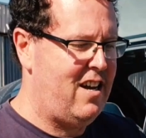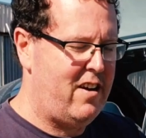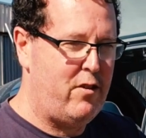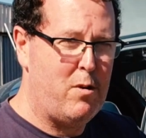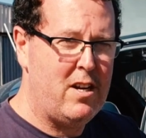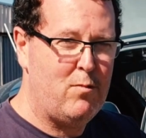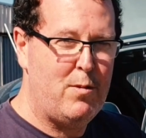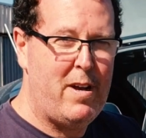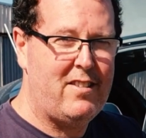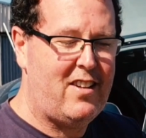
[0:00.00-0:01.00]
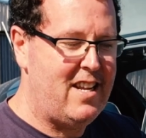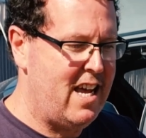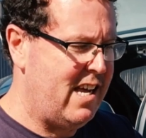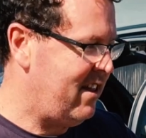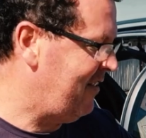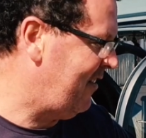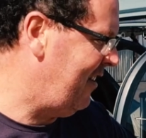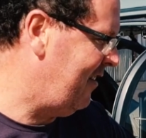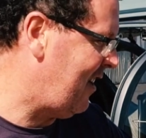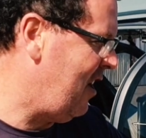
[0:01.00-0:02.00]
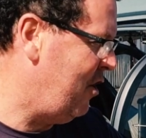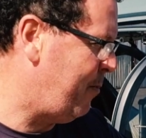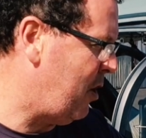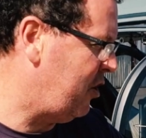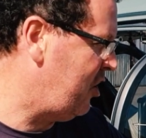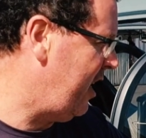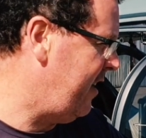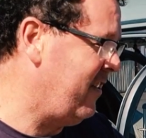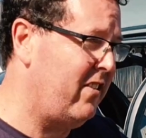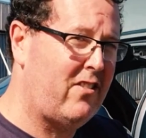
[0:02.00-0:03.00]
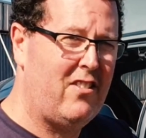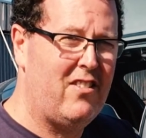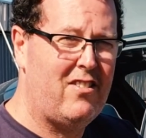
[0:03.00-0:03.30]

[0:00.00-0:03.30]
everyone, Will Mason here. This is, I own a part share in this